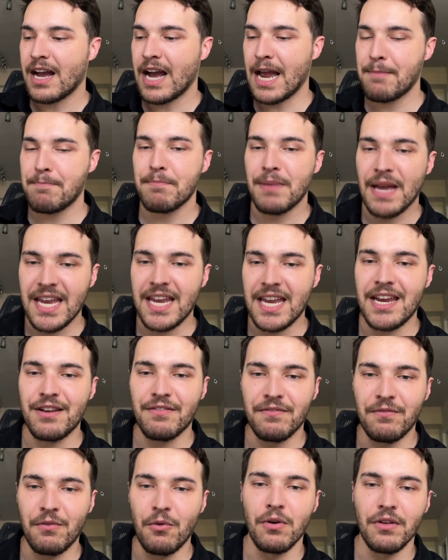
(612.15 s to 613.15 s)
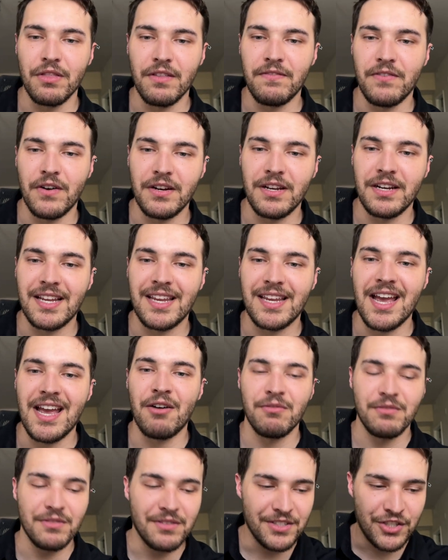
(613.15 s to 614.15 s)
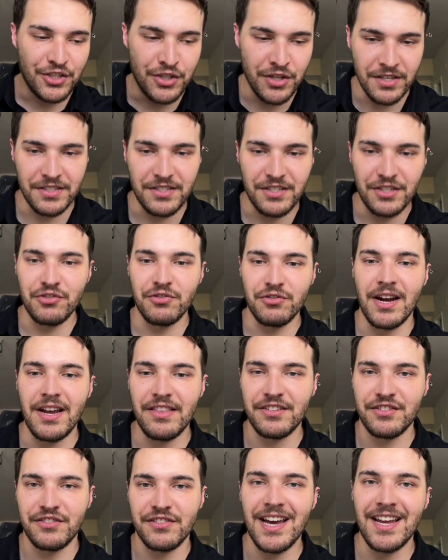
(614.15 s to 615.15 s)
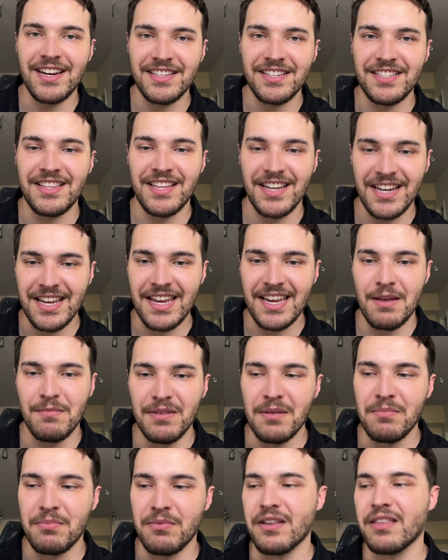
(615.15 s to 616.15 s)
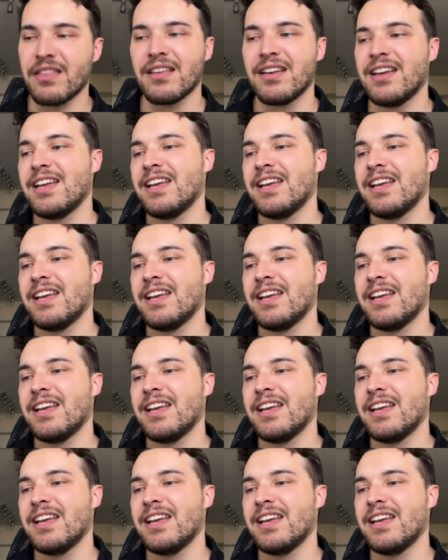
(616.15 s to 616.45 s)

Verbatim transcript: I paid for the funded account just to try the strategy that I came up with.